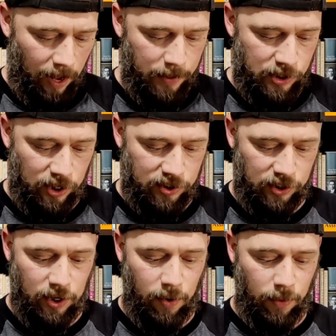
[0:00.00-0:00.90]
I was just,
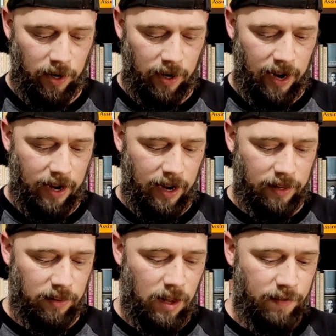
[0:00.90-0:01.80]
you know, I
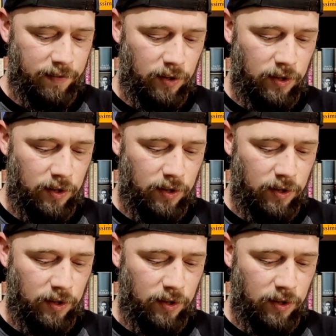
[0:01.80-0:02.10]
love